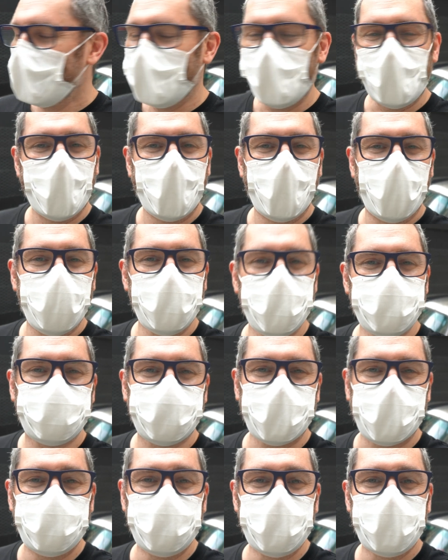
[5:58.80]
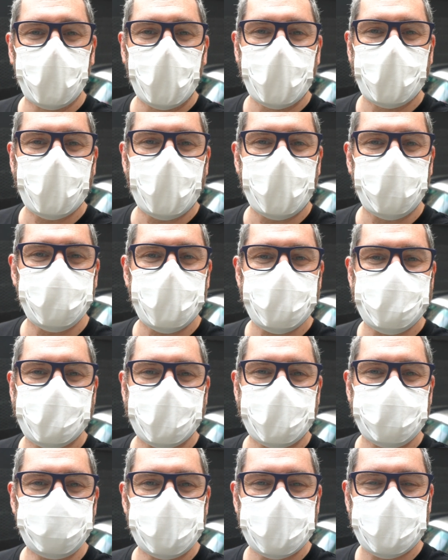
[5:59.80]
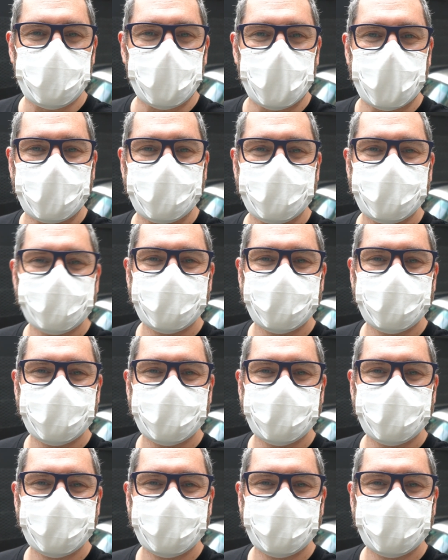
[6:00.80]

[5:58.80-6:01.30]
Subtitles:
Hopefully we won't get arrested in between.